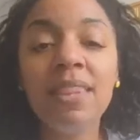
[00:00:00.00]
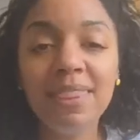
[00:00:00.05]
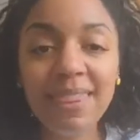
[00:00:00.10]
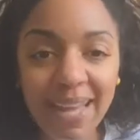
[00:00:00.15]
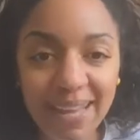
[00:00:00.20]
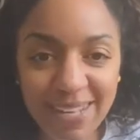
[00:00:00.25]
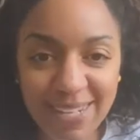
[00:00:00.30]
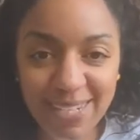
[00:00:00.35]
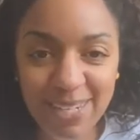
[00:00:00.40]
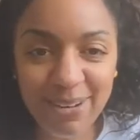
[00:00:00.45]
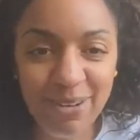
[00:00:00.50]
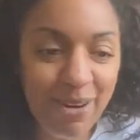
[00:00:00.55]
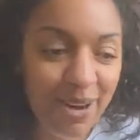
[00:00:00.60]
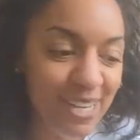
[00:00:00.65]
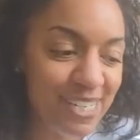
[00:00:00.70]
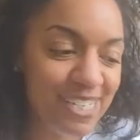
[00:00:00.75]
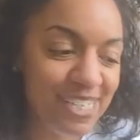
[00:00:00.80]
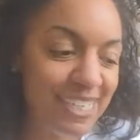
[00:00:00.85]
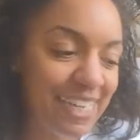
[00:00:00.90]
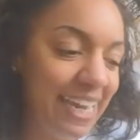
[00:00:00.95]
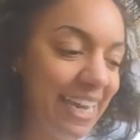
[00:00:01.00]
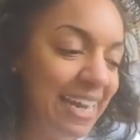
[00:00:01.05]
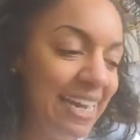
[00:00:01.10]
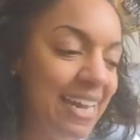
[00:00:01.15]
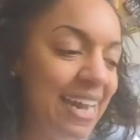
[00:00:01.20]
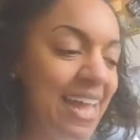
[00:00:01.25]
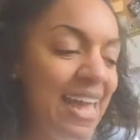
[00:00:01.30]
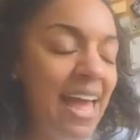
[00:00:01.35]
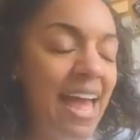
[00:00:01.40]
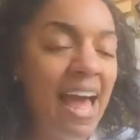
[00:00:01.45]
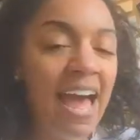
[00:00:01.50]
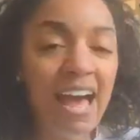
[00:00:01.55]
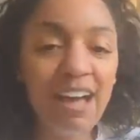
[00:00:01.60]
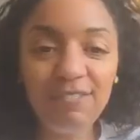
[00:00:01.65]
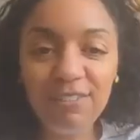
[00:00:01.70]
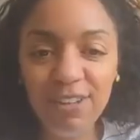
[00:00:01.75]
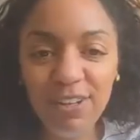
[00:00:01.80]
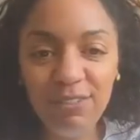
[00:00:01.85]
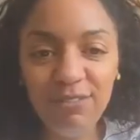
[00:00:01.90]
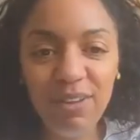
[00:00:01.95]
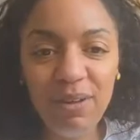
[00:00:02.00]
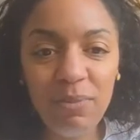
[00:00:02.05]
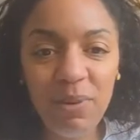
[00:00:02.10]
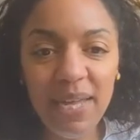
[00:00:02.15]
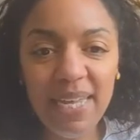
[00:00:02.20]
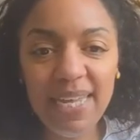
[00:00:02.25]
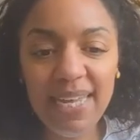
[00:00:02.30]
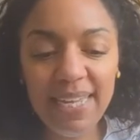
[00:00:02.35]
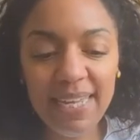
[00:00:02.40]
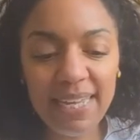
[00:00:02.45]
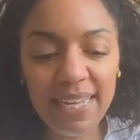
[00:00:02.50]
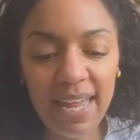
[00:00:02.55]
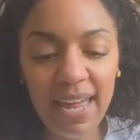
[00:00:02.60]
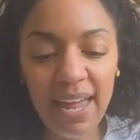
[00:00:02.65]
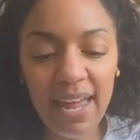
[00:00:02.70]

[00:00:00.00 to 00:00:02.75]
Thanks for watching. Have a lovely week.